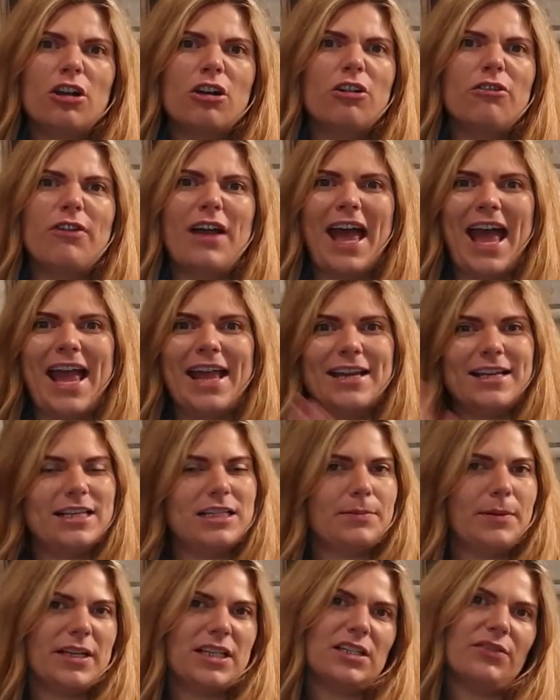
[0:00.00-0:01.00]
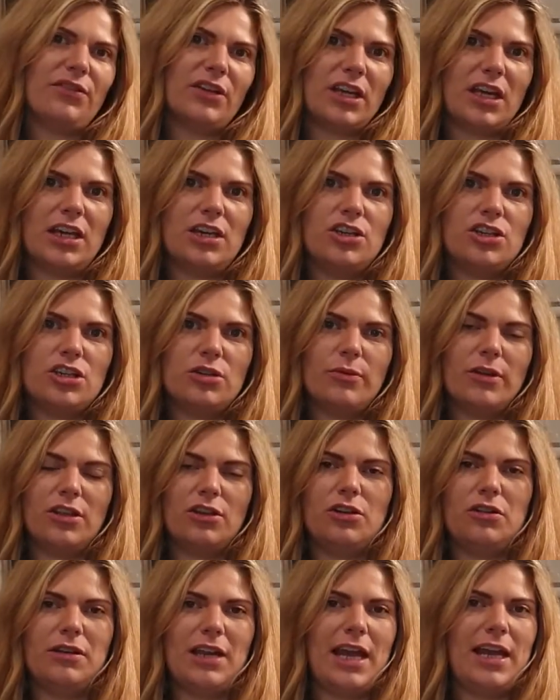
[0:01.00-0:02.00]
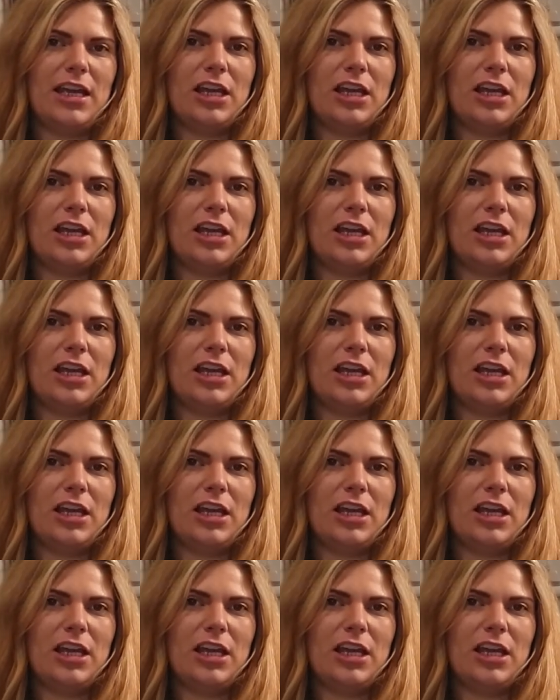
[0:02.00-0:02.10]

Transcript: cover any specification, whether you're doing